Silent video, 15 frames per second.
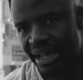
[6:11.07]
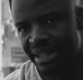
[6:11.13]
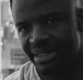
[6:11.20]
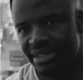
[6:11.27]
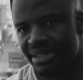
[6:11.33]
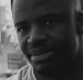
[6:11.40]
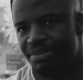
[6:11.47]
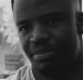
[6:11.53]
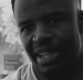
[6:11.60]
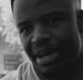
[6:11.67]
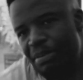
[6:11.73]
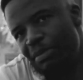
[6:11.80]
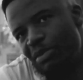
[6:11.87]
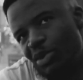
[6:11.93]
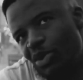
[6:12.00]
And
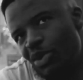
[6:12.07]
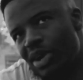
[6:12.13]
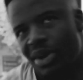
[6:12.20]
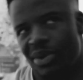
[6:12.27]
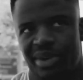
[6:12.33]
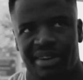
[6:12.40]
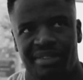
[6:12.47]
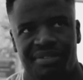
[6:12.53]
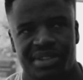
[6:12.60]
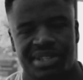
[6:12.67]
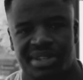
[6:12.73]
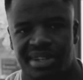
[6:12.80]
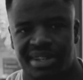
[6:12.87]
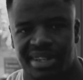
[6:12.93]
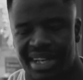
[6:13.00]
there are people who are looking
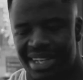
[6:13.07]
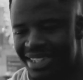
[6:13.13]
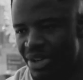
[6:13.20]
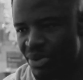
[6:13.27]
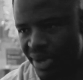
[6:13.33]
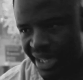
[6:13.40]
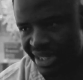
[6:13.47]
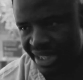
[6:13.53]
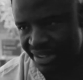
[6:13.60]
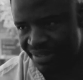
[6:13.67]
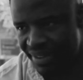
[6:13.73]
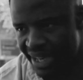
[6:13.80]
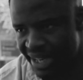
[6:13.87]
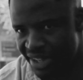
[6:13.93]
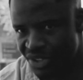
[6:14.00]
for certain things that will
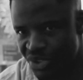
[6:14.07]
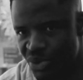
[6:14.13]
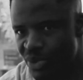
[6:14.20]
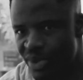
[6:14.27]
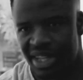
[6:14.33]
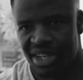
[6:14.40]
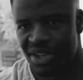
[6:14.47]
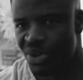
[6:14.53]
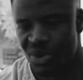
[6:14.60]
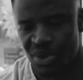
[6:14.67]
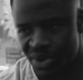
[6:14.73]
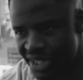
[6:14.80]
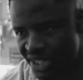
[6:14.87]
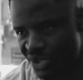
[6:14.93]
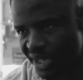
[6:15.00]
identify it in you, whether you
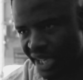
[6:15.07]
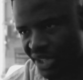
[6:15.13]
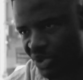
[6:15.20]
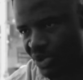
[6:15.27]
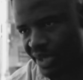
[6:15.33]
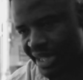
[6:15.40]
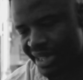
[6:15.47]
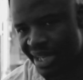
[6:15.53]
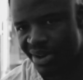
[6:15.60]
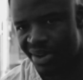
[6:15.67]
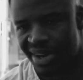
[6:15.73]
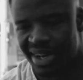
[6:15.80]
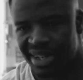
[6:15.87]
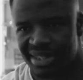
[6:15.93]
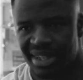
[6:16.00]
know that you can do that
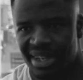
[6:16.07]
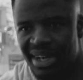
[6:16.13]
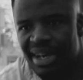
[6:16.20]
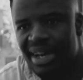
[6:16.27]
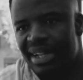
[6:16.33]
thing or not.